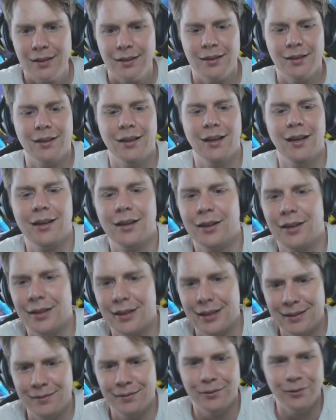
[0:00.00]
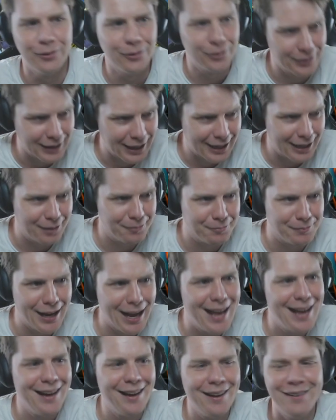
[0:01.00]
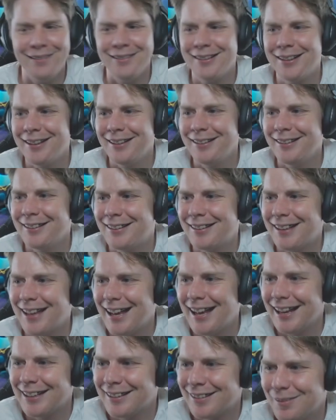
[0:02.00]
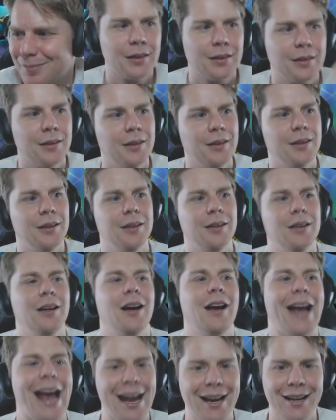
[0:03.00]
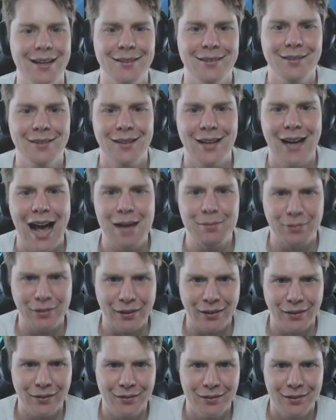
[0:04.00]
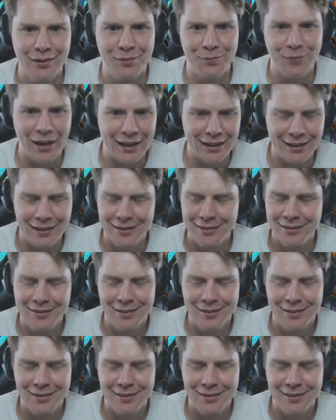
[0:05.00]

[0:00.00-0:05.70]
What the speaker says: I'm gonna look that up now because that's fun. Okay, Absol, found it.